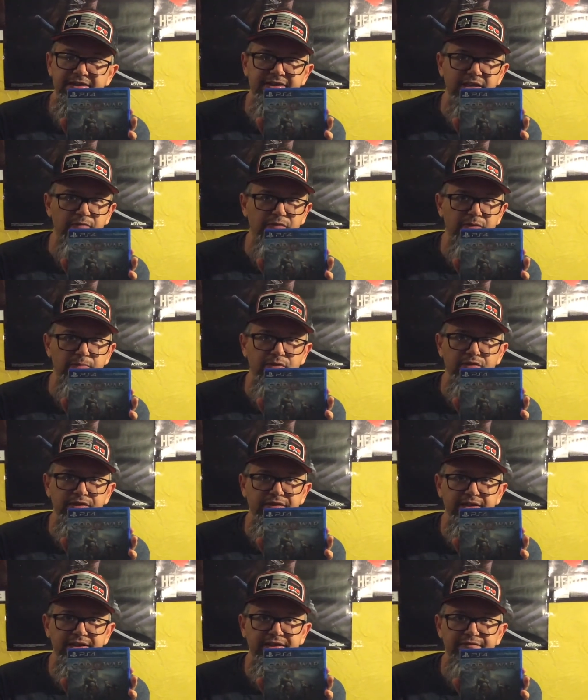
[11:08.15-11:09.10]
They
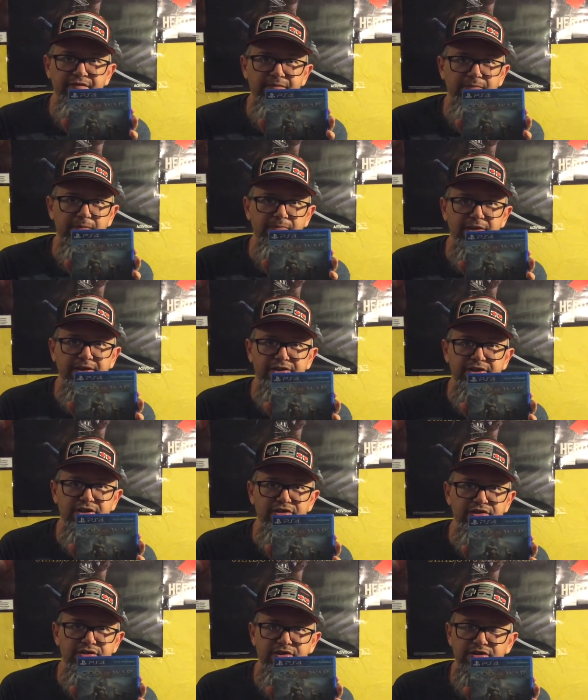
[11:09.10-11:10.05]
rebooted this from the
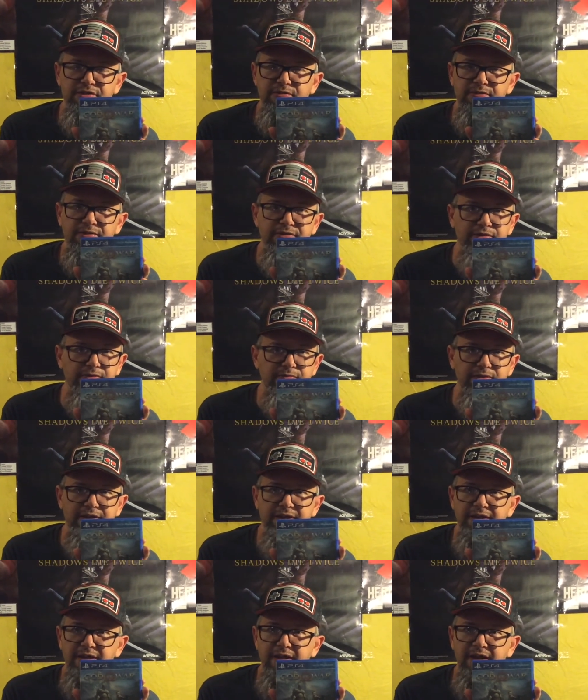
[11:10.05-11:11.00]
PlayStation 2 and
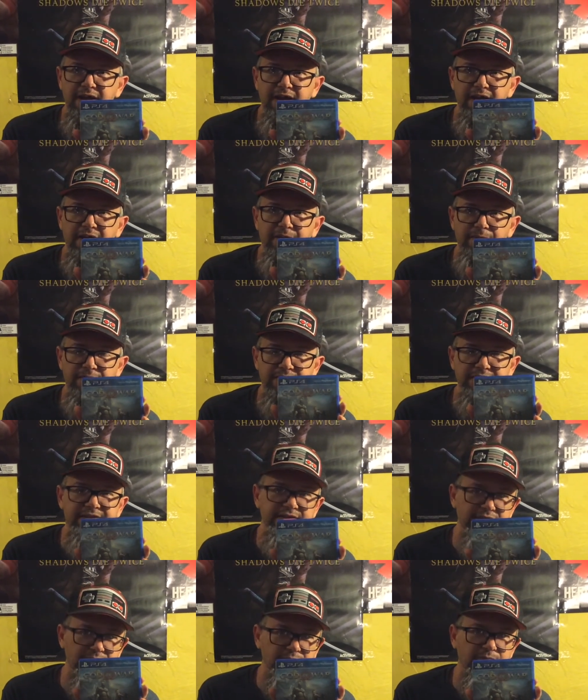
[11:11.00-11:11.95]
3, but this
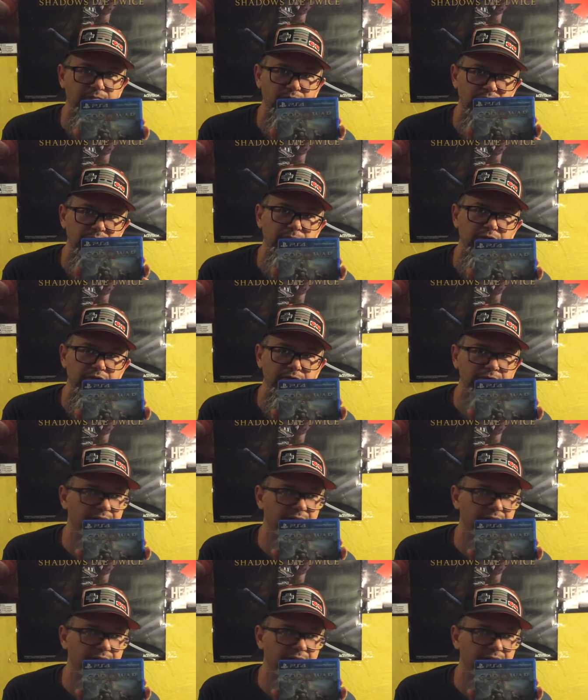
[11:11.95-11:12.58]
is a reboot,